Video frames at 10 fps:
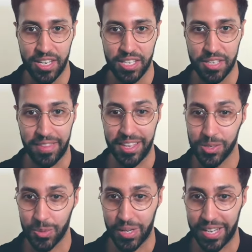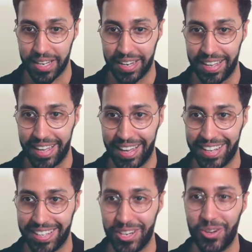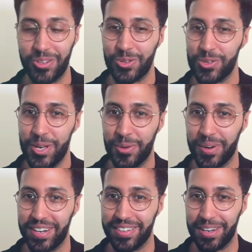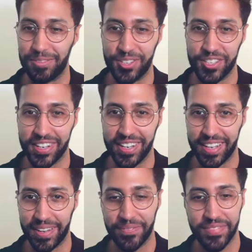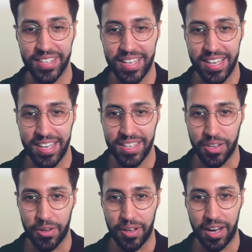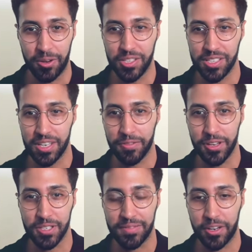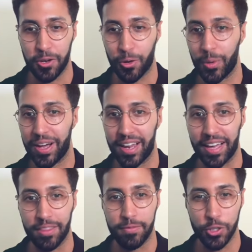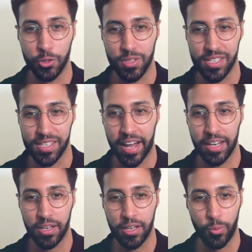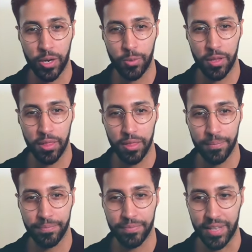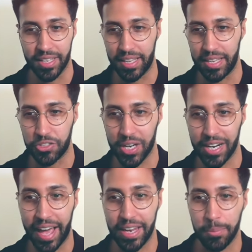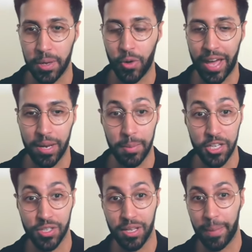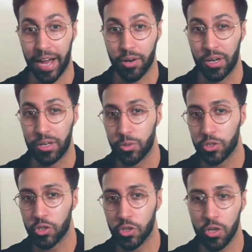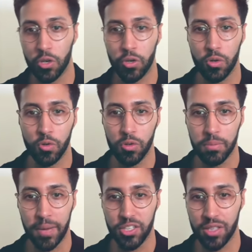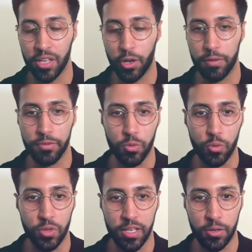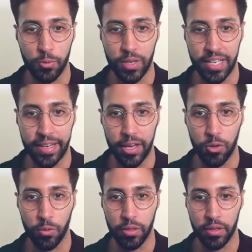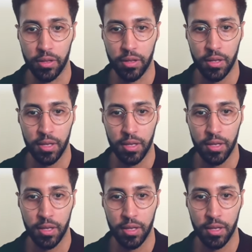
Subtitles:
So for this one, it did not do so well, unfortunately. So I would just say first off, I don't quite like the visual design it went with. Like it tried to add a bit more animation in the background, which could look cool, but I just think overall didn't really nail the